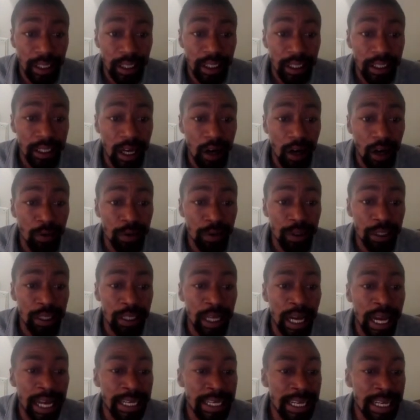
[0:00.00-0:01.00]
Now,
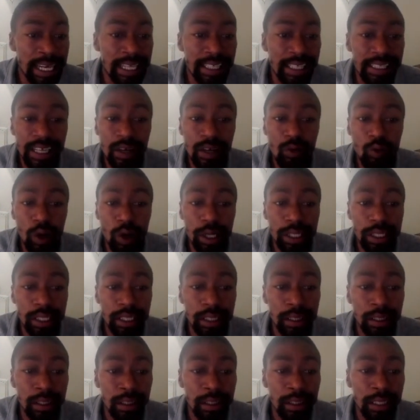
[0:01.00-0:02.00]
I can't say one.
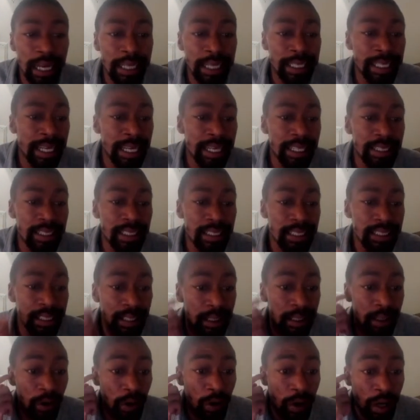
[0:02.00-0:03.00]
I can't
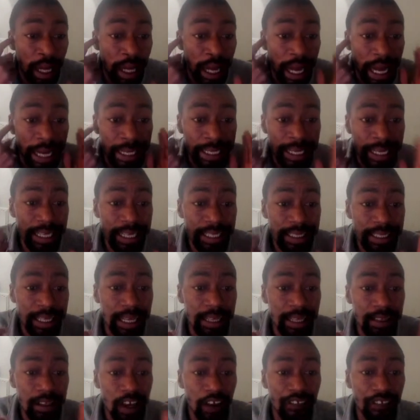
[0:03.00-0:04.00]
say that
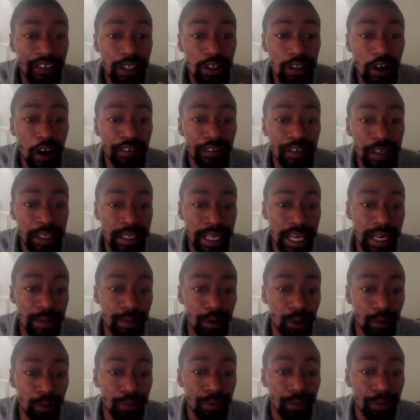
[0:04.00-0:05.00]
nothing's off the table.